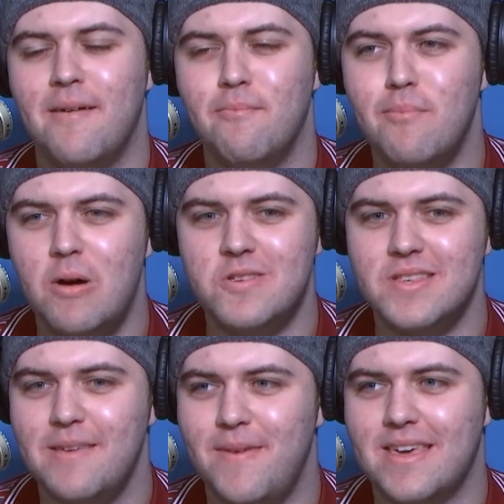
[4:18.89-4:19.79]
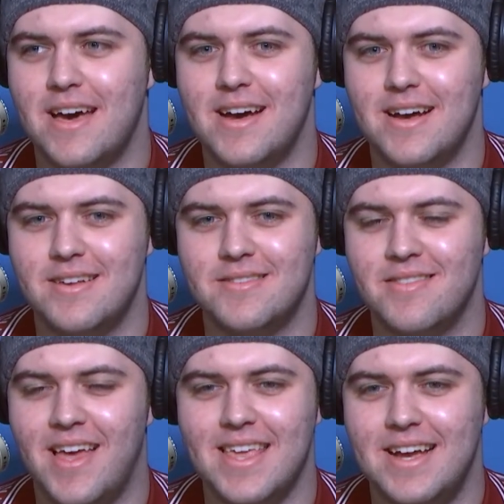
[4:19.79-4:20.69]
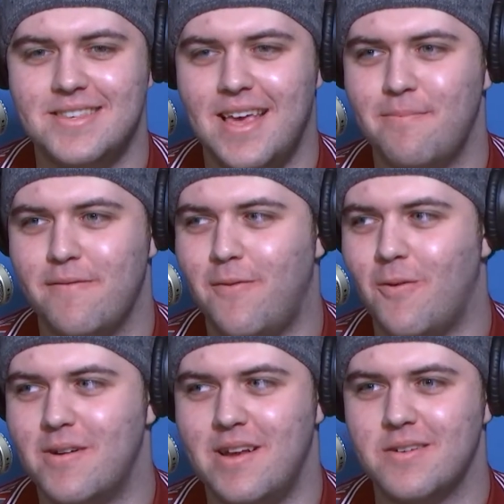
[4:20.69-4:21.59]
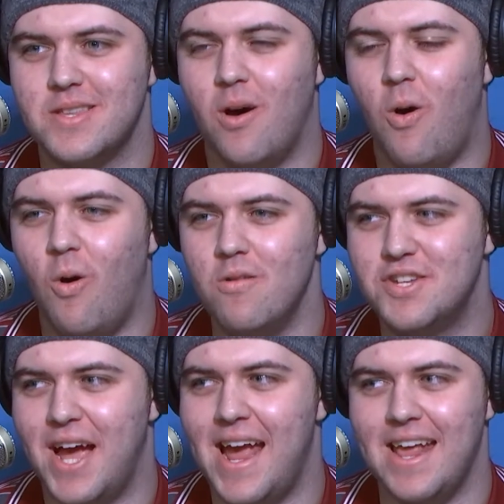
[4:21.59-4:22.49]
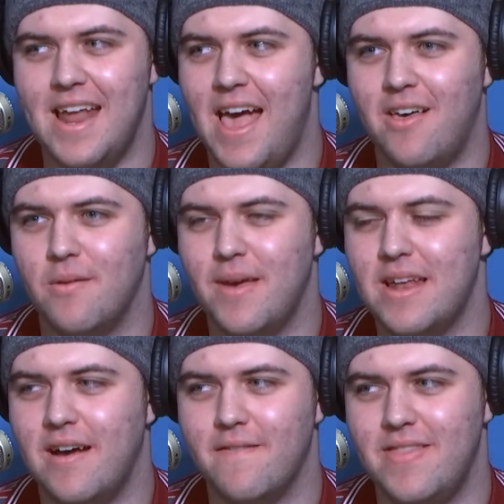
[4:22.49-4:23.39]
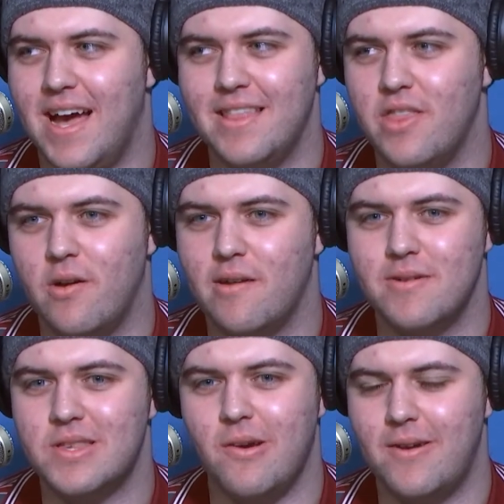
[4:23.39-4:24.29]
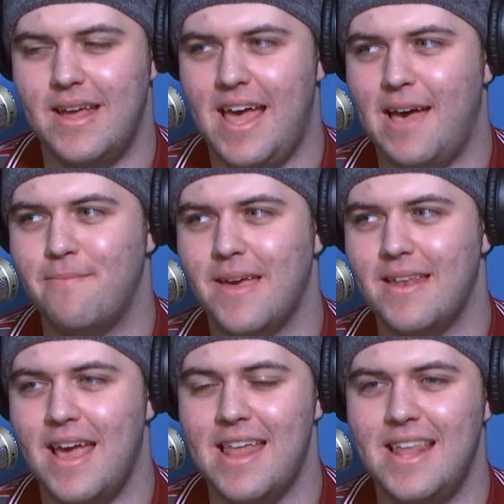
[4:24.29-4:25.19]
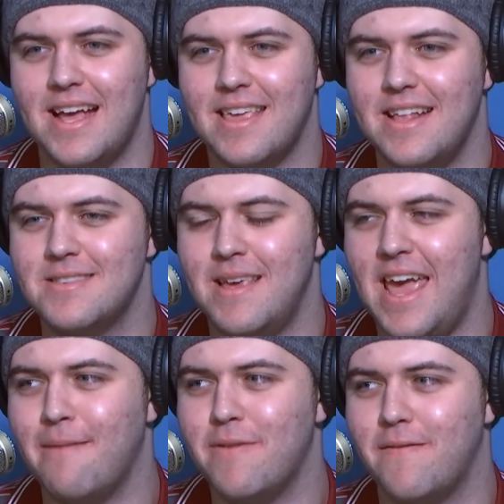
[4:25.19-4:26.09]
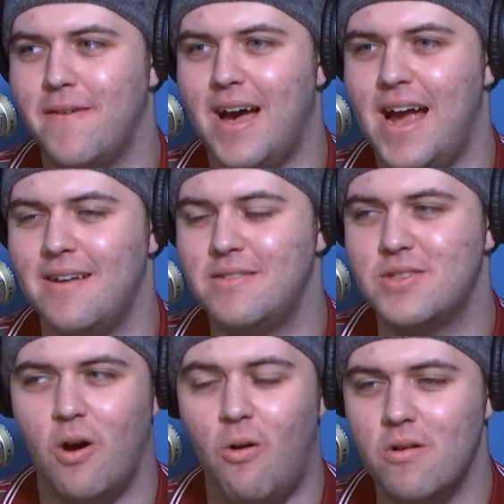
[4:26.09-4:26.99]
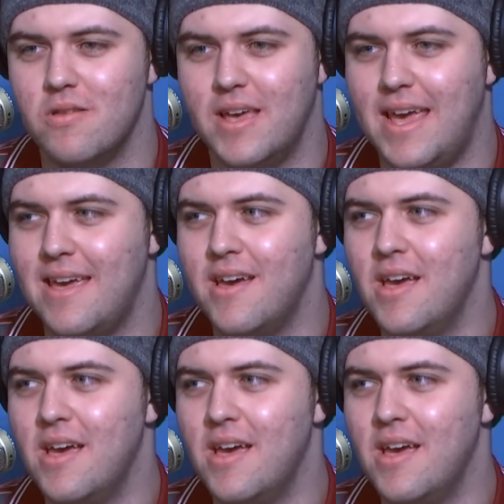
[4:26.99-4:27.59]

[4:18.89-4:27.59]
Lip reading: Mostly because, like I said before, there's the whole giant element of not knowing what's going to happen, and that gets amplified totally